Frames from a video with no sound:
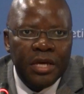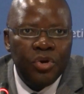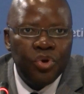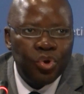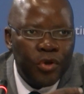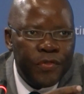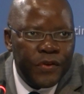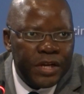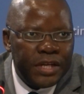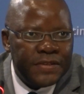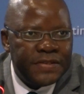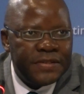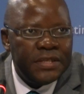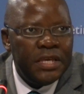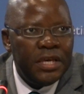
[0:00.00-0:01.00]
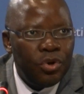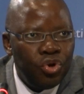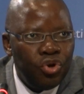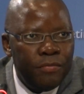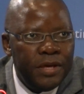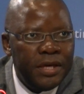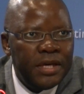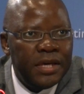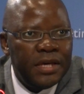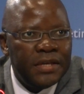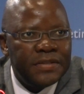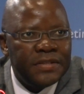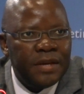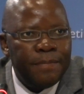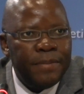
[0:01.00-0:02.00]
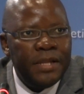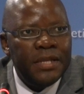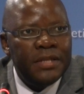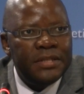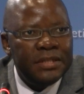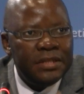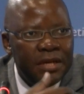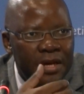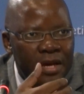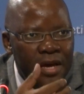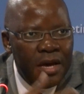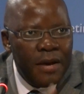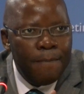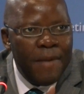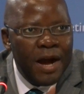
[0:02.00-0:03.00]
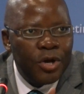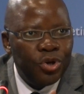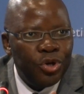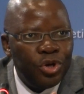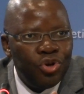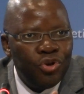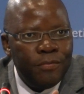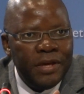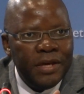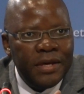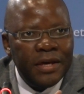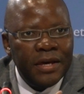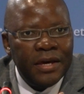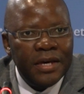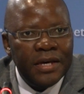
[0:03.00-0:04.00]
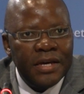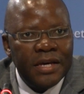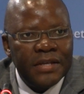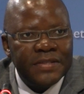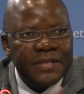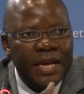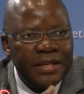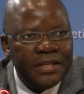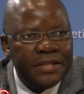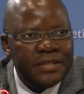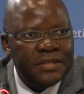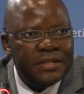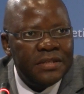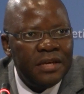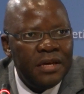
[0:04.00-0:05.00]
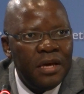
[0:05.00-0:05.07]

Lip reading: growth rates, economic stability, macroeconomic sanity,